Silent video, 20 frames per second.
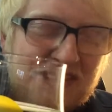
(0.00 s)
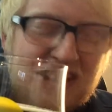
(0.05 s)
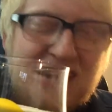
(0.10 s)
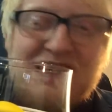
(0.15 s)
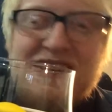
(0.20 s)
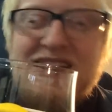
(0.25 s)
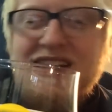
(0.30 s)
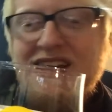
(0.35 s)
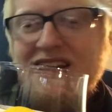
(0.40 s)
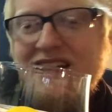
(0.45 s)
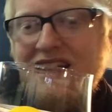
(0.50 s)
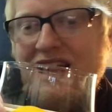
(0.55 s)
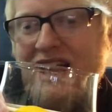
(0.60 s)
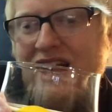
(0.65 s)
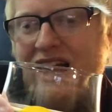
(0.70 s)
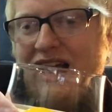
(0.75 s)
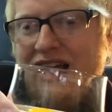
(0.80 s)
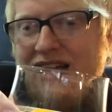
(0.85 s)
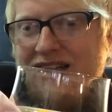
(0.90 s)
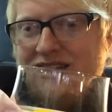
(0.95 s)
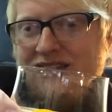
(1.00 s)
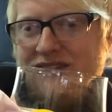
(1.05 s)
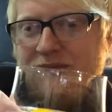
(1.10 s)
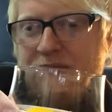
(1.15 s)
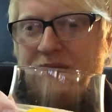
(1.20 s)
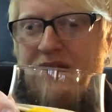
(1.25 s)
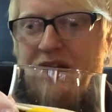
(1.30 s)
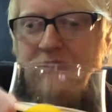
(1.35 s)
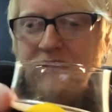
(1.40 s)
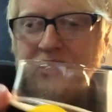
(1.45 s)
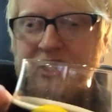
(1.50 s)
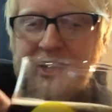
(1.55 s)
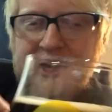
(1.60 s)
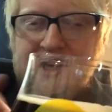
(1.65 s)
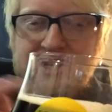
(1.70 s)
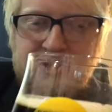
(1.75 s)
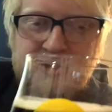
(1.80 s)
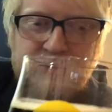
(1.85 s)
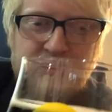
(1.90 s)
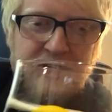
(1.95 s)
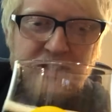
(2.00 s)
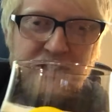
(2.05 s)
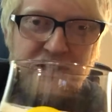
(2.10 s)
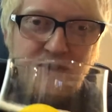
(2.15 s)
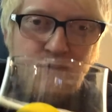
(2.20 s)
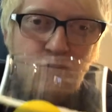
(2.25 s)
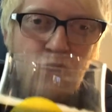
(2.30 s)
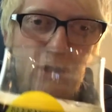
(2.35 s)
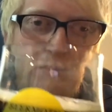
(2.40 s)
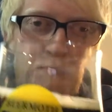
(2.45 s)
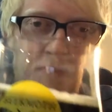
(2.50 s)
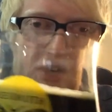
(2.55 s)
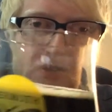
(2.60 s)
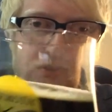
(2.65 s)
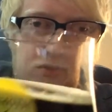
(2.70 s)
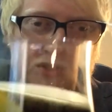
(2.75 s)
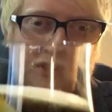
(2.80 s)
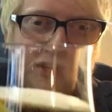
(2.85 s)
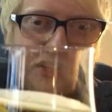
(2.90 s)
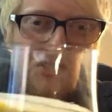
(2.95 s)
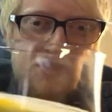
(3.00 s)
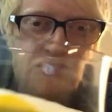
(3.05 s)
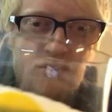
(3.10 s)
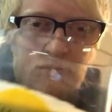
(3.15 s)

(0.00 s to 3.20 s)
V, and barrel aged, especially in wine barrels, it's